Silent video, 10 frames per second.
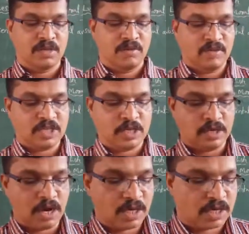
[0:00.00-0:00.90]
We shall
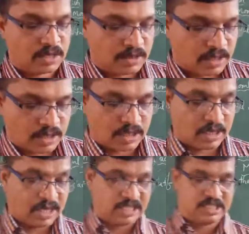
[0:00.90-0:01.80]
not
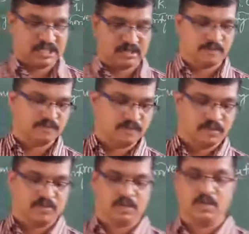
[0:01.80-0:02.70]
reach
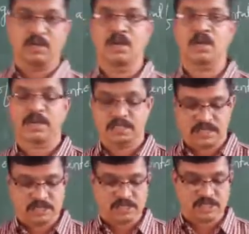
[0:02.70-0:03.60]

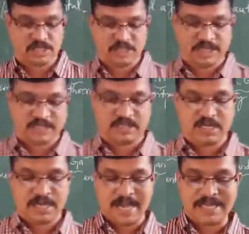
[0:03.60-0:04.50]
at this stage
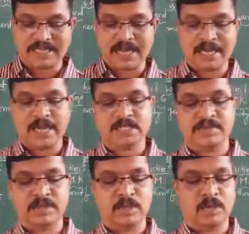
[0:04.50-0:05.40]
as long as
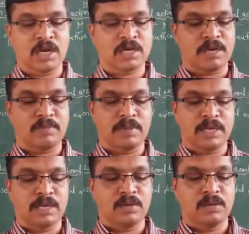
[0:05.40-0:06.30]
we do not
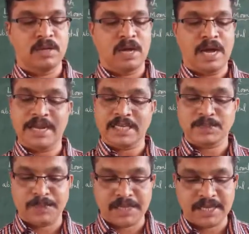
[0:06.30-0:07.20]
believe and
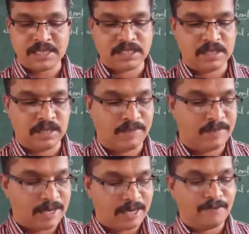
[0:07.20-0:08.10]
experience the
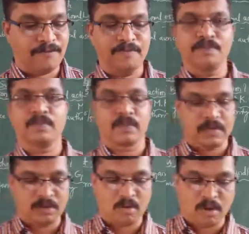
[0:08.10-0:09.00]
belief
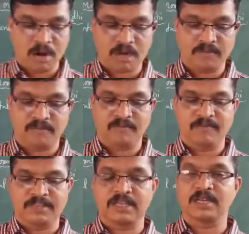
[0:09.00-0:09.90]
that God
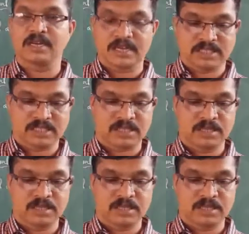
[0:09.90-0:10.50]
within us,